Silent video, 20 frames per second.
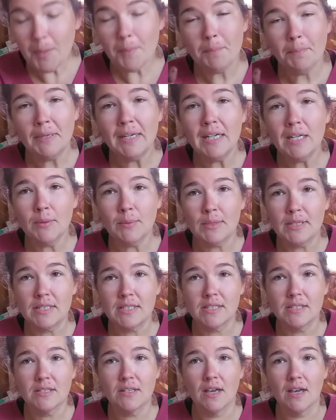but
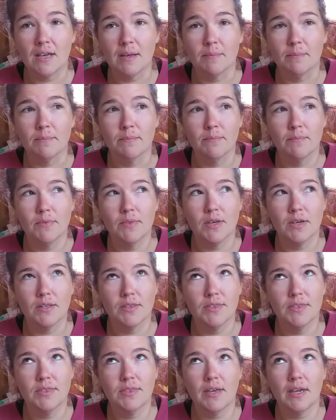anyways,
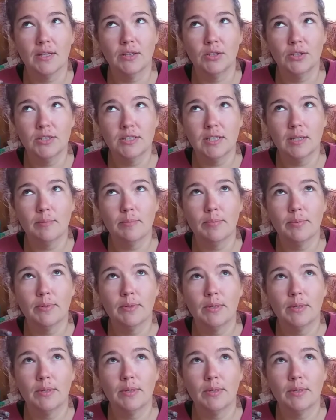I looked up